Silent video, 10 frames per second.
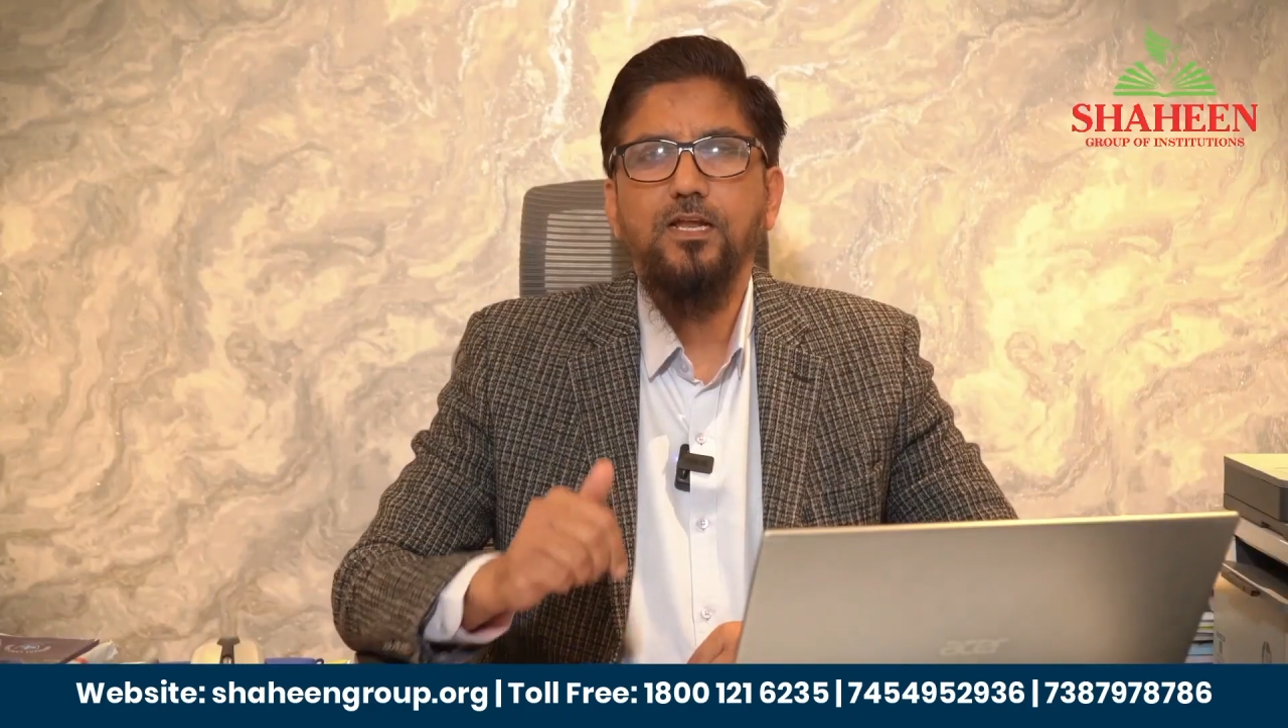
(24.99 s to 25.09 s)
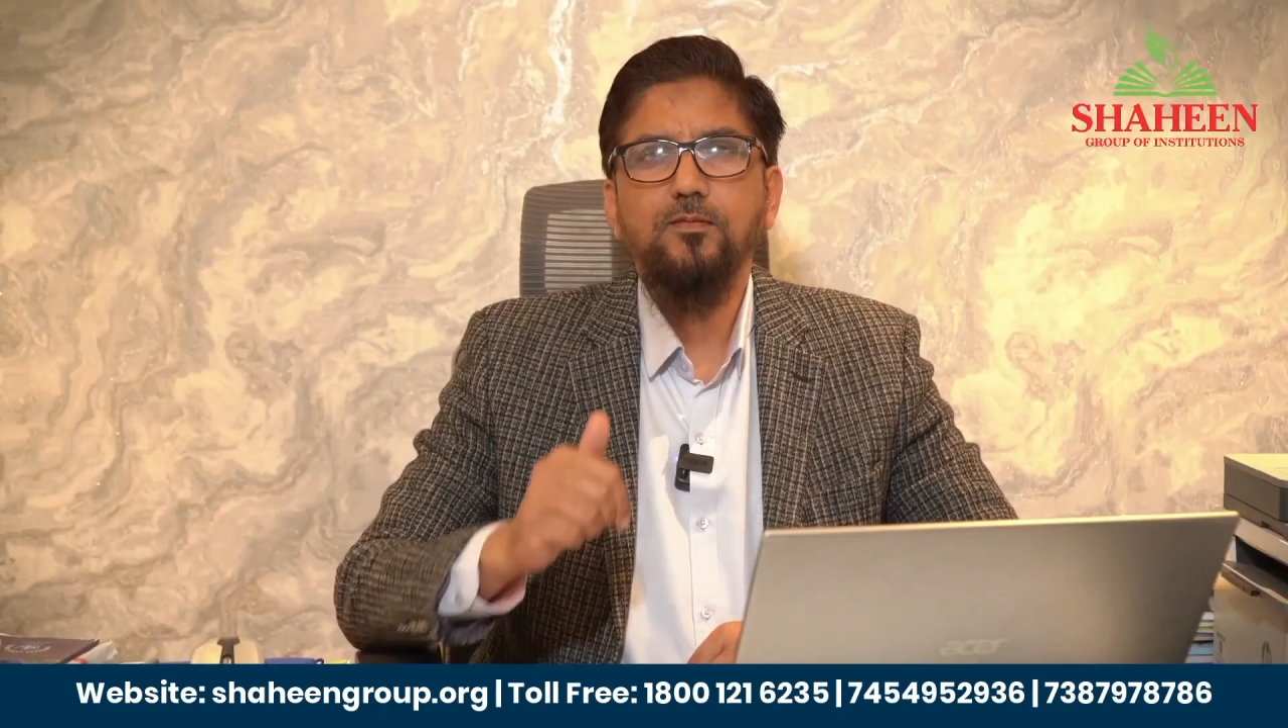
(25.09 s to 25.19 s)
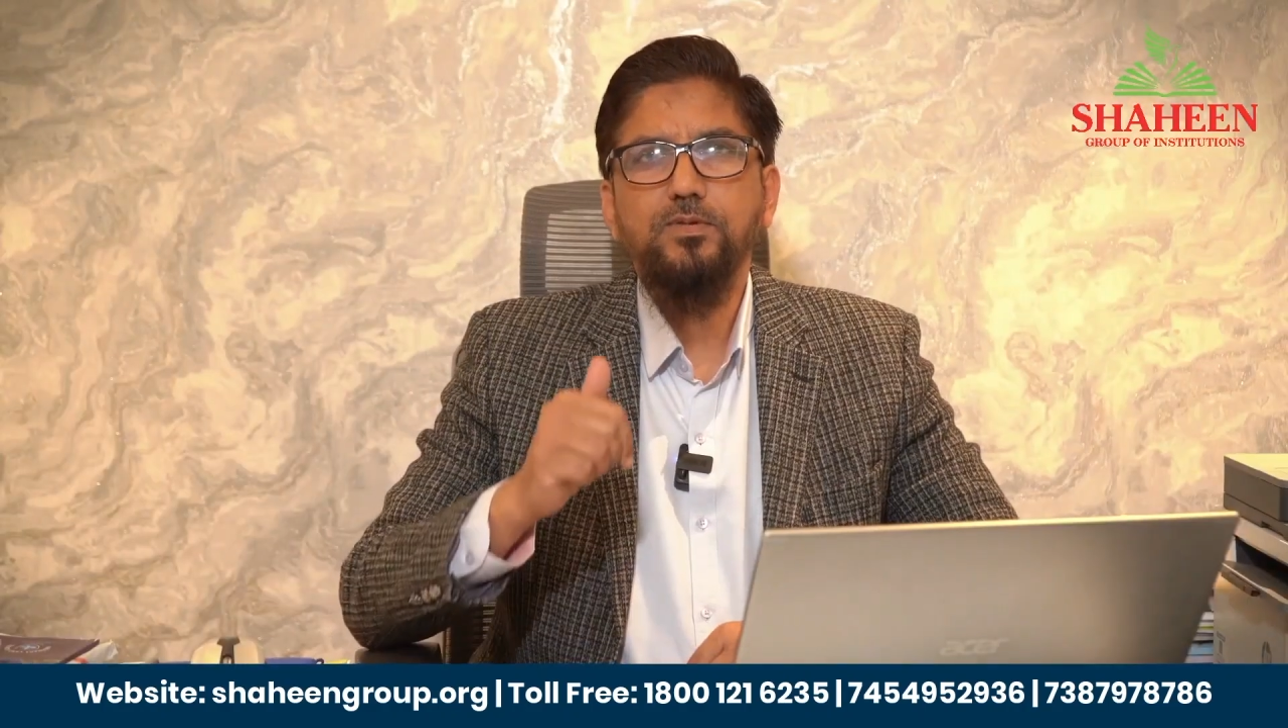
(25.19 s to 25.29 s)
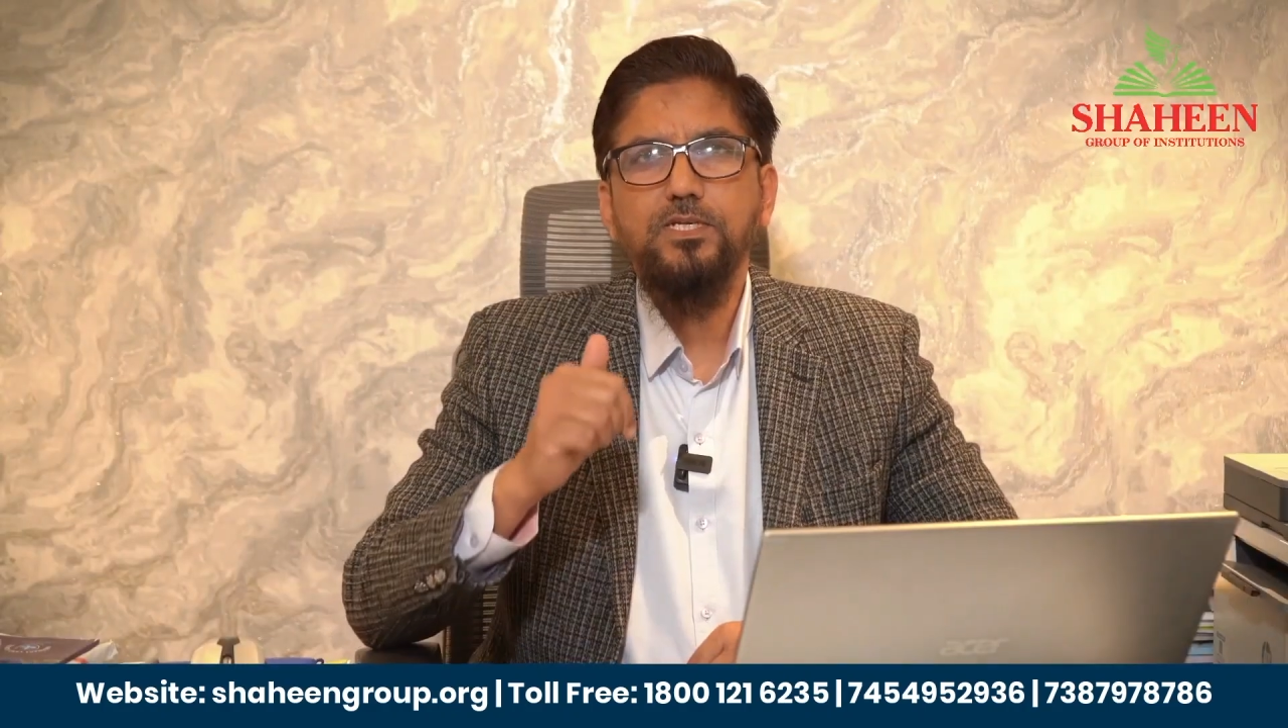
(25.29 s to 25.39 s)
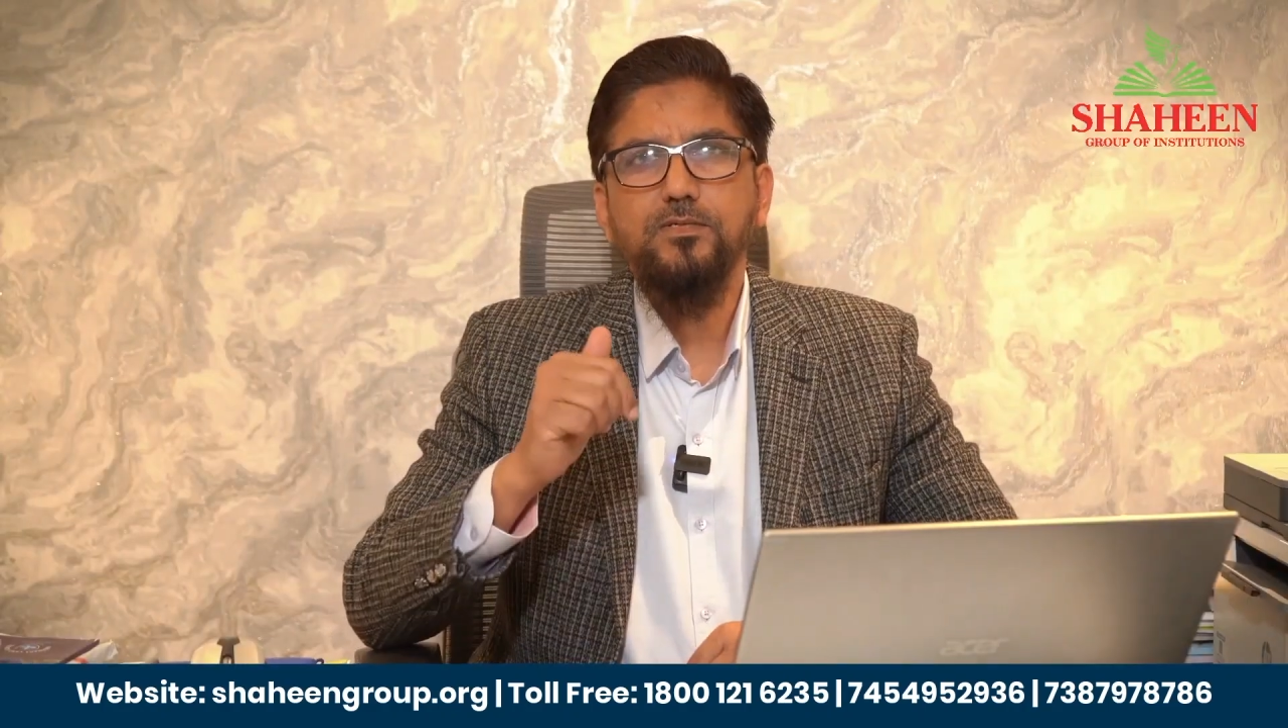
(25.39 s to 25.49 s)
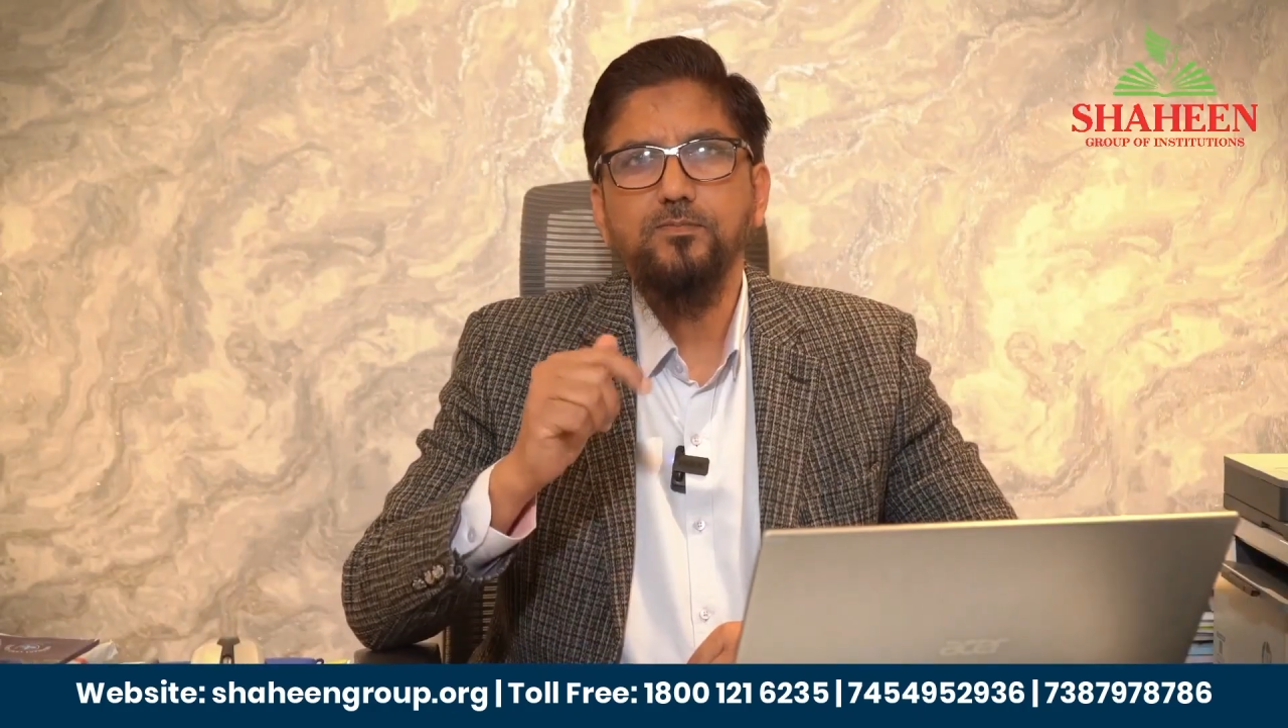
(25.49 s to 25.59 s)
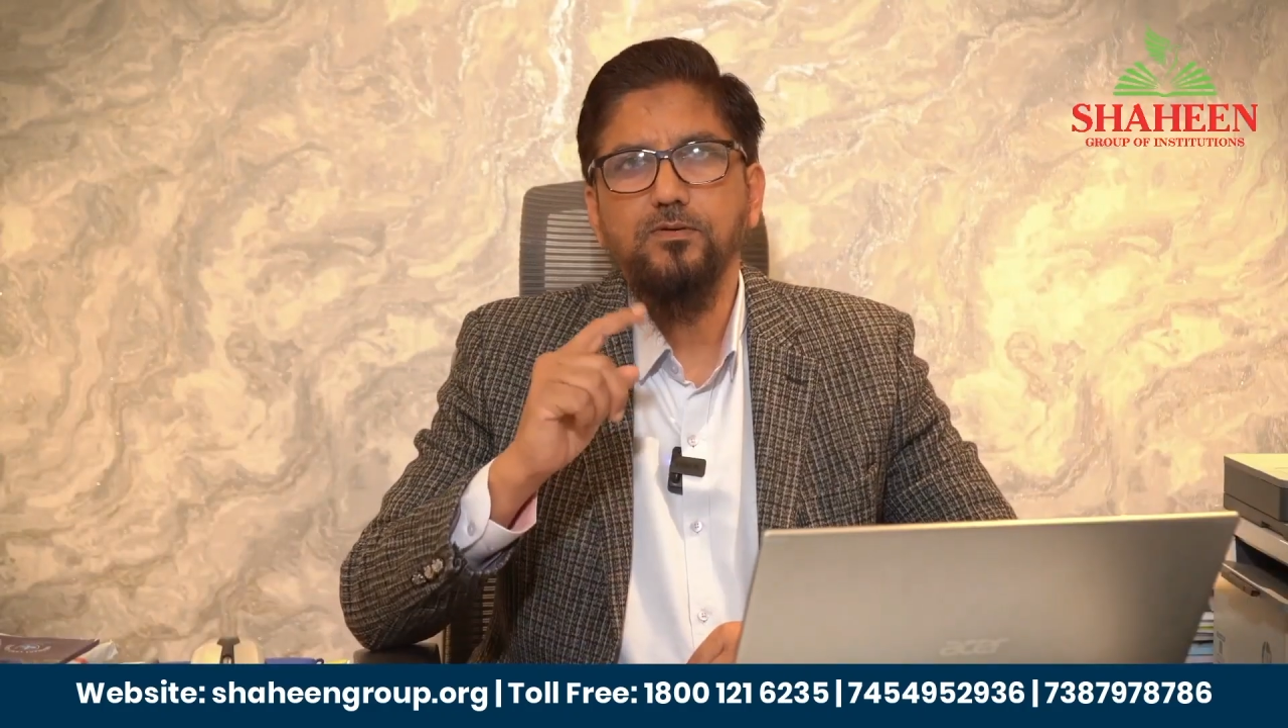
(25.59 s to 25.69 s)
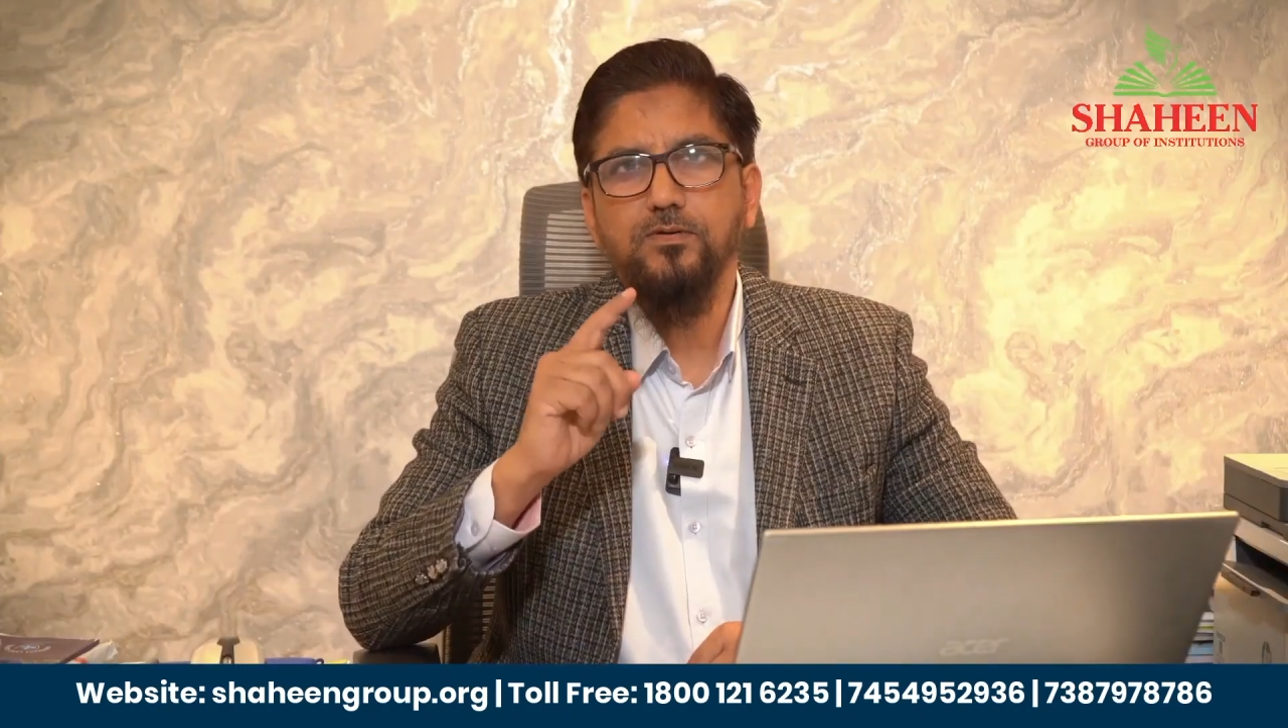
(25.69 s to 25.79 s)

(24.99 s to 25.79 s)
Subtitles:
unbeatable